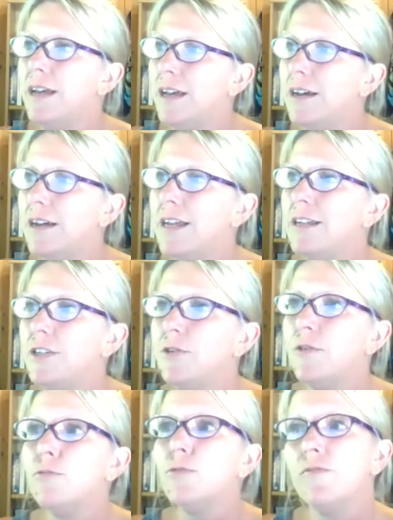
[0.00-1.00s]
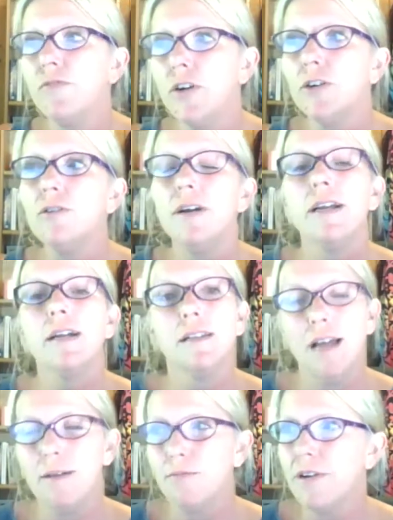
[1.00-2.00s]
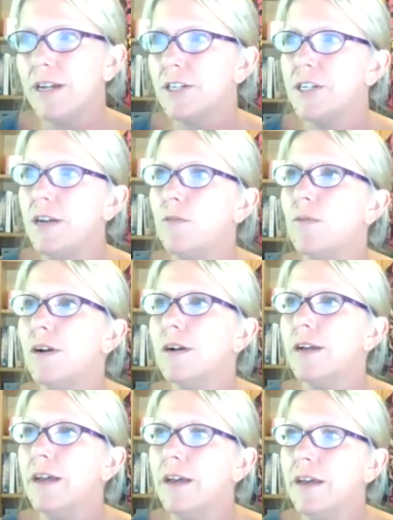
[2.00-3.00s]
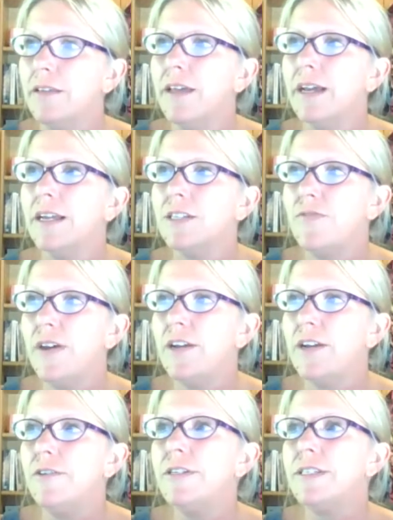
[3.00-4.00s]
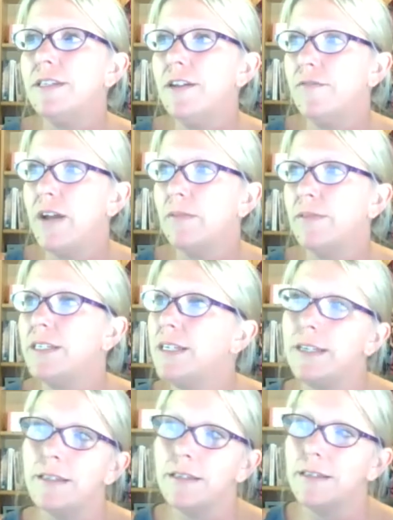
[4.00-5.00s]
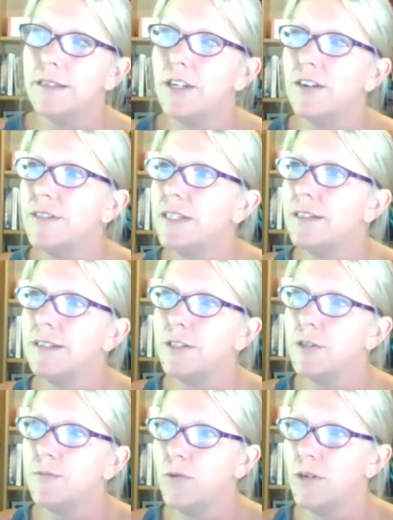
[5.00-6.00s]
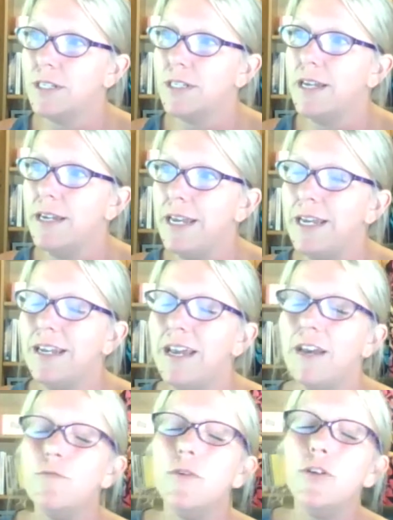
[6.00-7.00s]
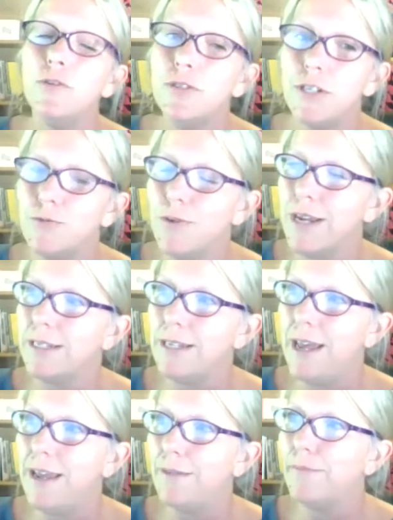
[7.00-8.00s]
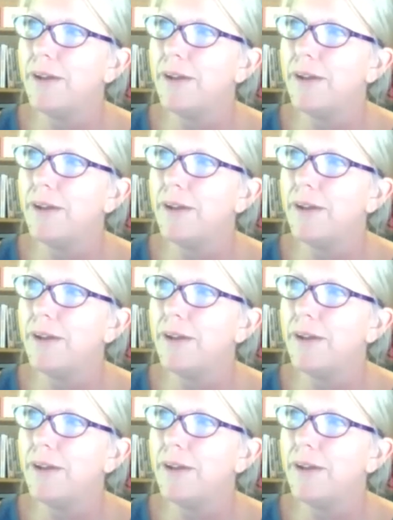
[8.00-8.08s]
into a referral and collaboration network that gets veterans and their families the services and supports they need and reduces red tape.